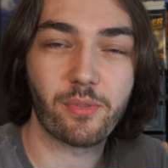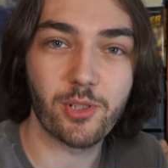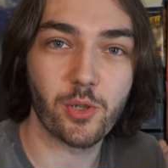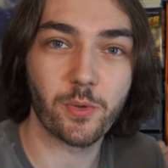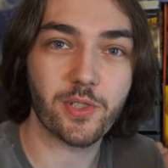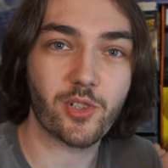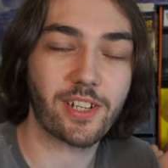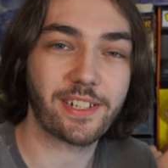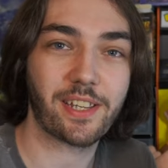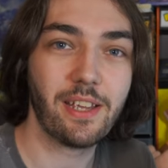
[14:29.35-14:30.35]
Dual
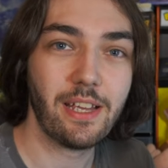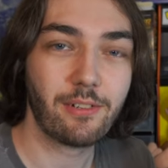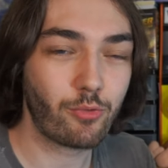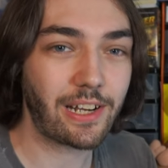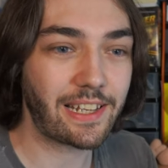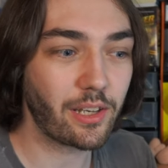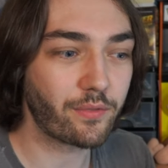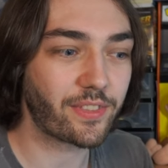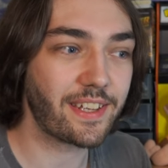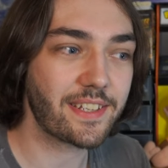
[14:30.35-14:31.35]
Strike. Really
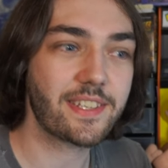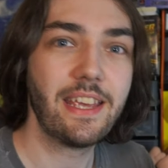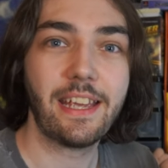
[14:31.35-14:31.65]
loved this.